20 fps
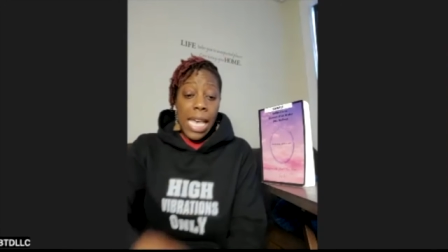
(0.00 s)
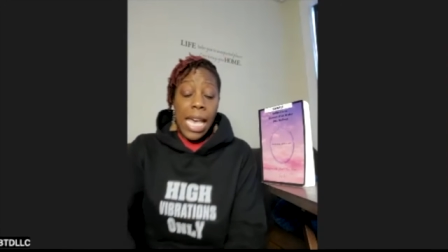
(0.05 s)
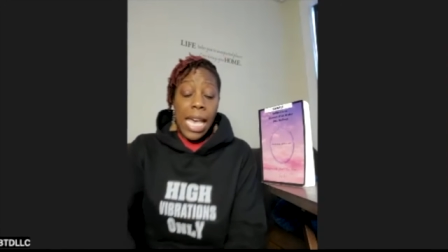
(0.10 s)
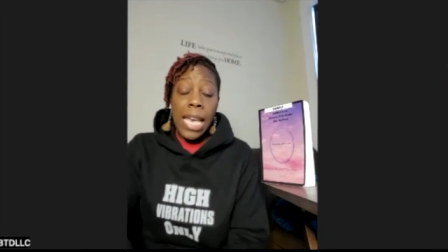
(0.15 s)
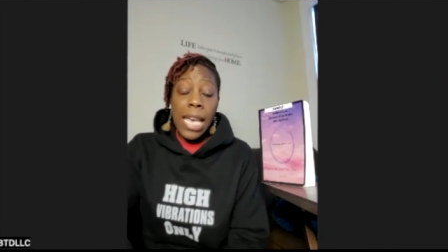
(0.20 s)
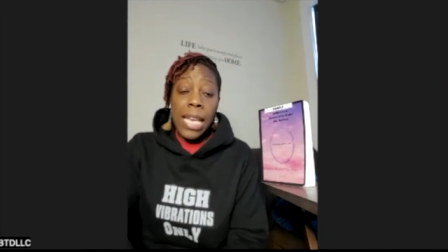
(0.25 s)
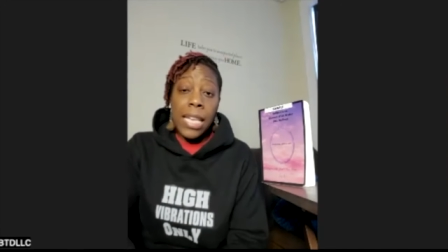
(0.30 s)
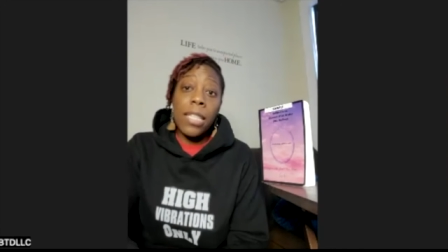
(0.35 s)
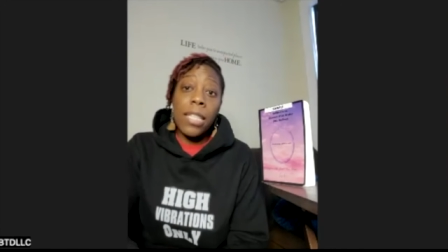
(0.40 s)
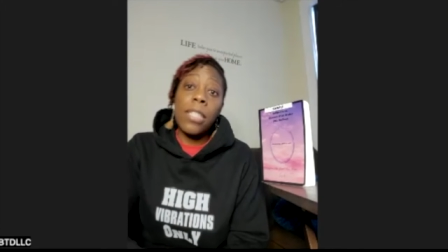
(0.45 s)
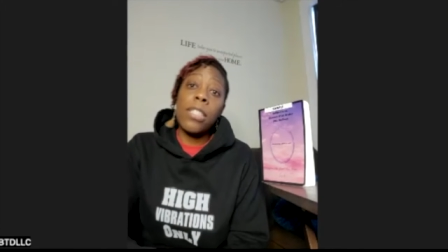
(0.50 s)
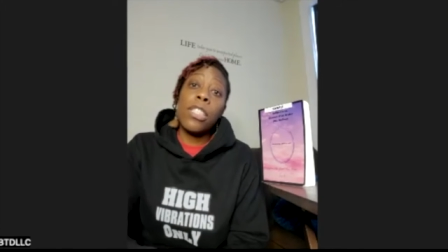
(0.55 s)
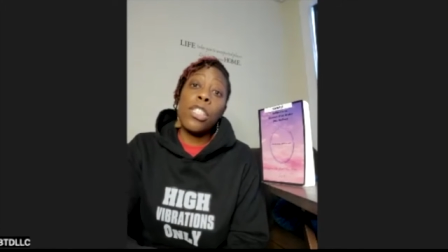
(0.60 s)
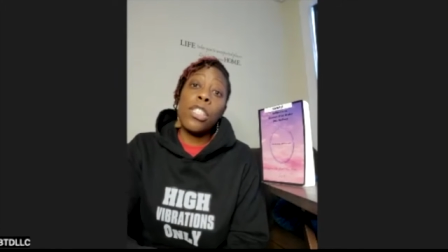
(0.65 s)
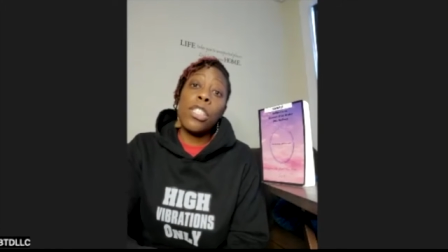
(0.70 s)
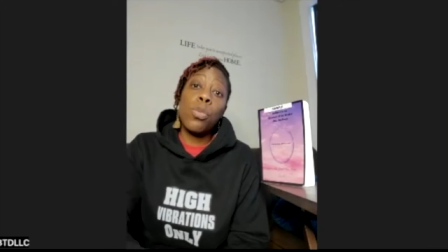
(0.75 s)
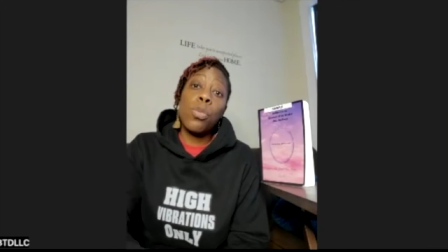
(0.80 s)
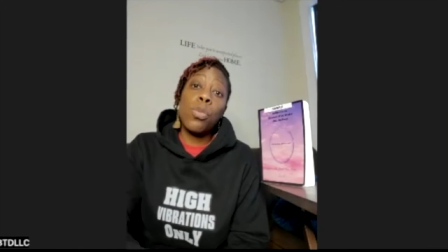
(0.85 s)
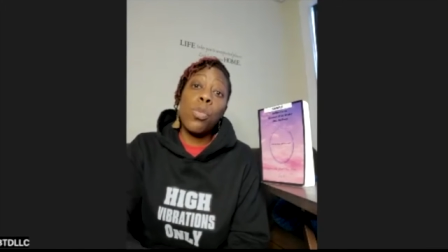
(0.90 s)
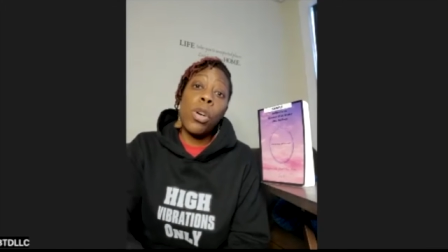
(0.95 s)
and
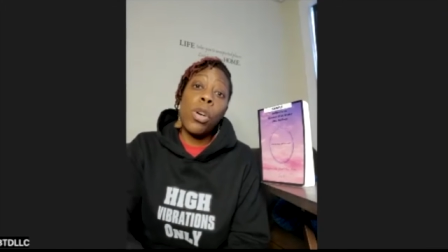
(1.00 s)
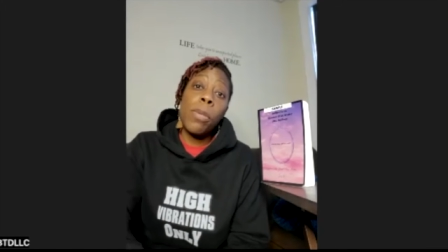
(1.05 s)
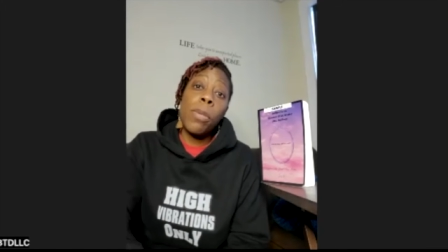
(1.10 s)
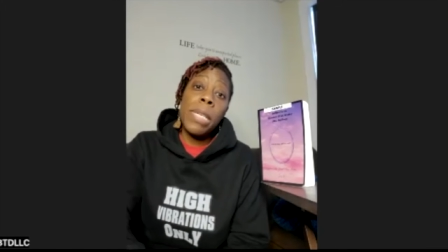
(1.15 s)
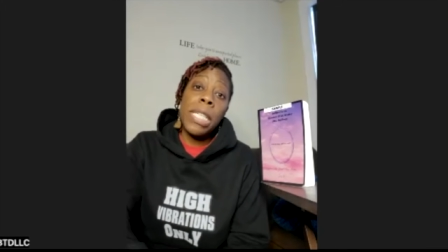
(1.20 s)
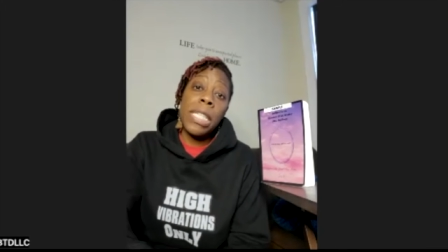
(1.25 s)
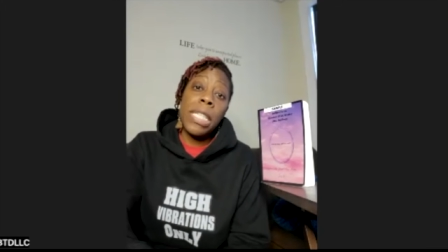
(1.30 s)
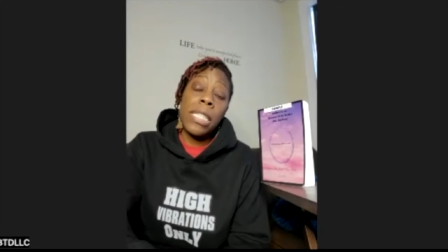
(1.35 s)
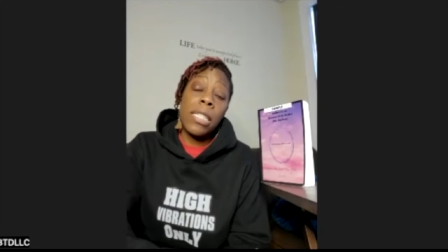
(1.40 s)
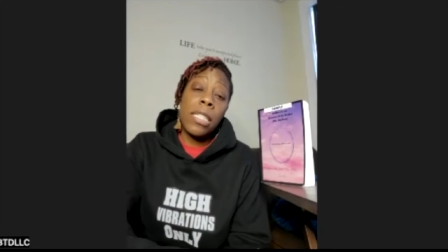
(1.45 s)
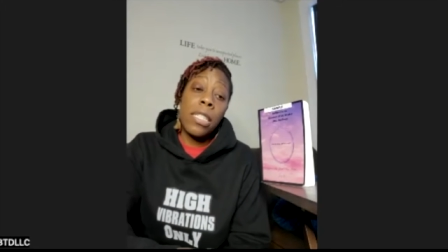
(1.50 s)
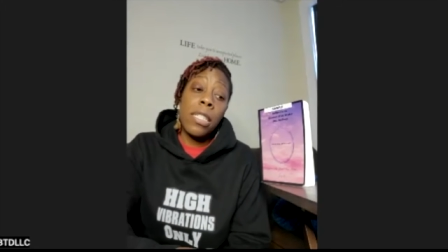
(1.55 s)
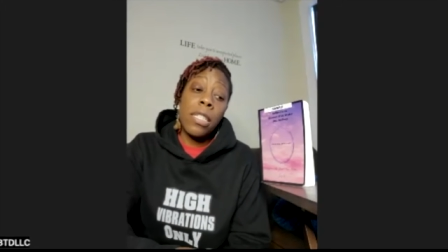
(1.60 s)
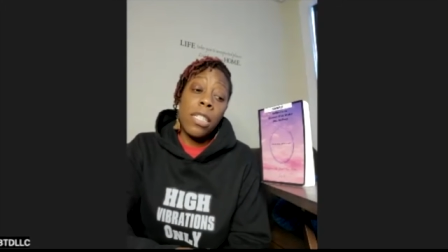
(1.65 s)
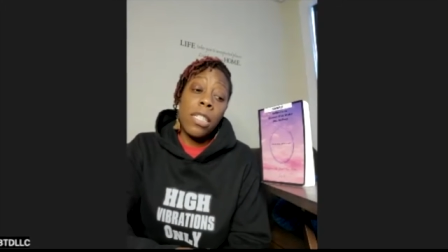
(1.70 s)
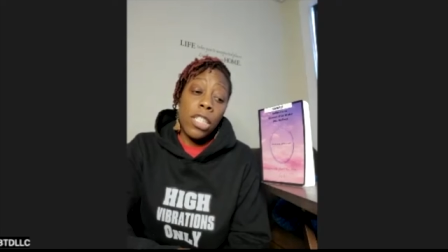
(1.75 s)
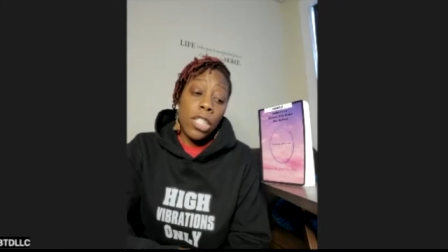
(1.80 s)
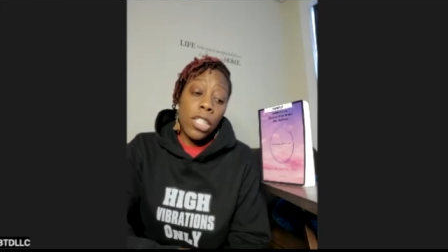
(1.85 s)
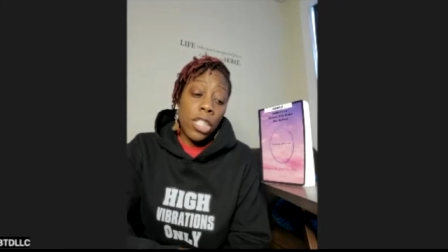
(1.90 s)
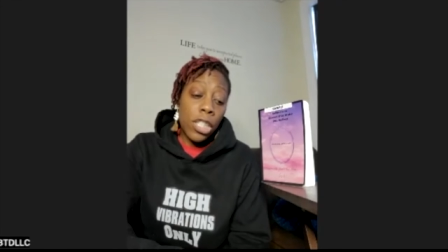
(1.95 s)
this woman,
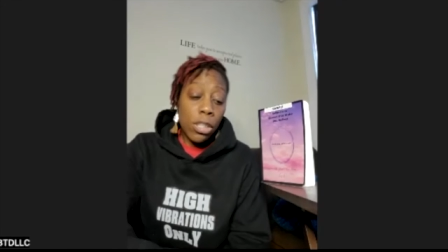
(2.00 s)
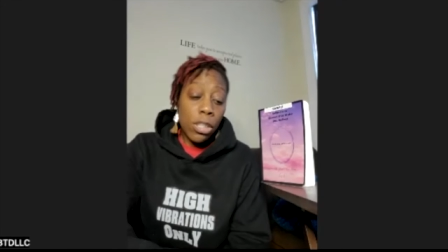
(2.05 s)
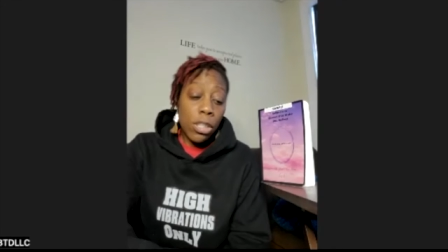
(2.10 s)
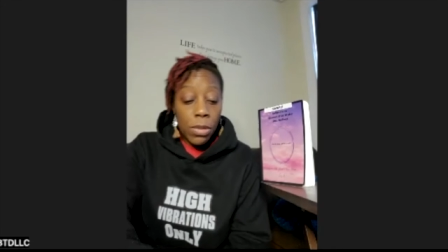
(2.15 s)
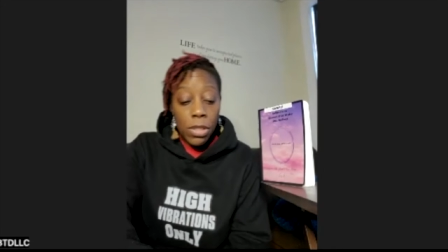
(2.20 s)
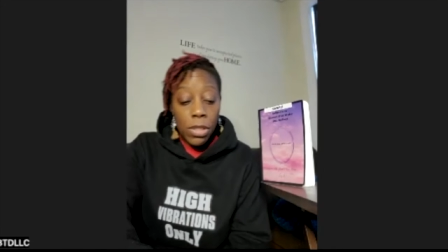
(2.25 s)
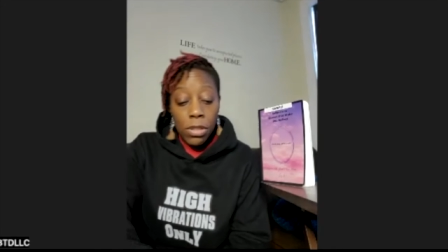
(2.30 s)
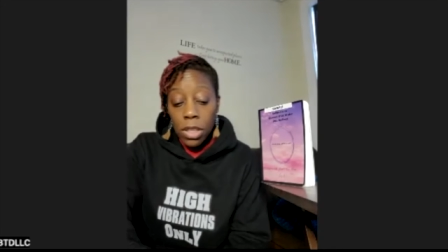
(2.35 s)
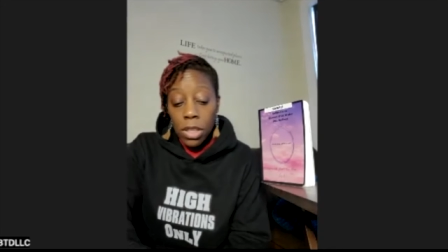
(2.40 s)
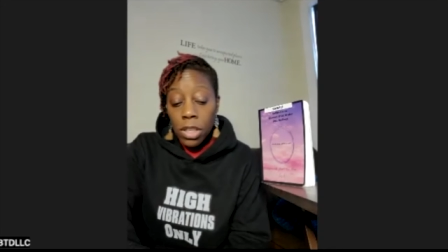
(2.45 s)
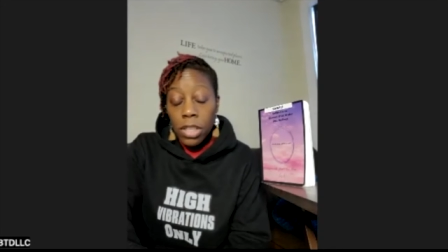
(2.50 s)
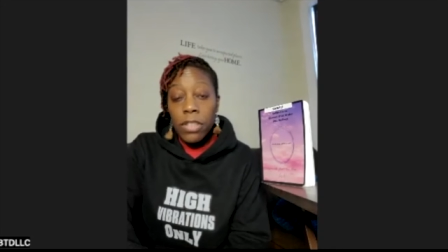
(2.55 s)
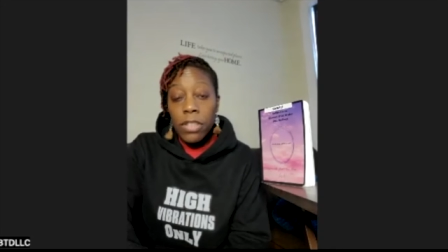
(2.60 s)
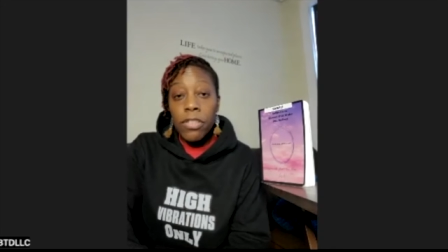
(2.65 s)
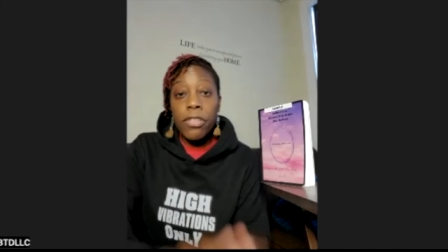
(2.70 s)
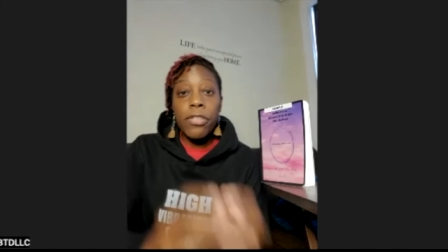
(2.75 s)
she was look,